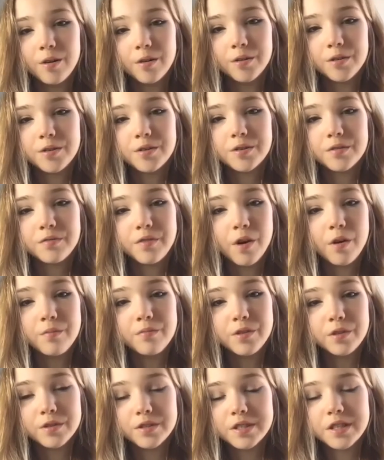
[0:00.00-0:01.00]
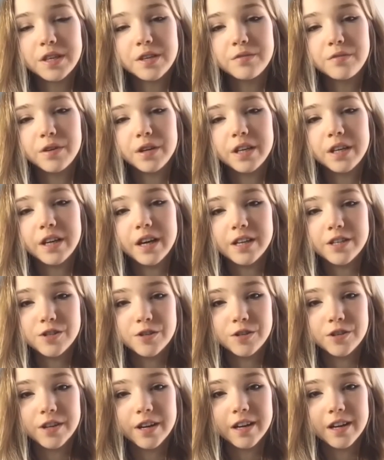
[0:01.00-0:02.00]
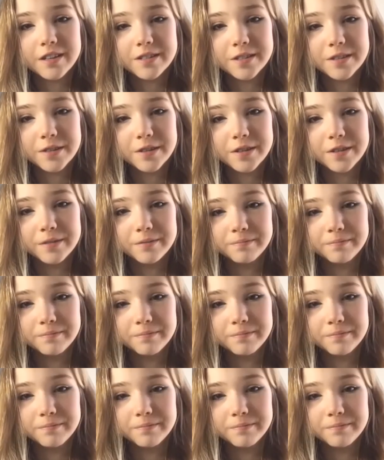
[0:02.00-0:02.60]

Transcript: And uh, of course, I'm being labeled a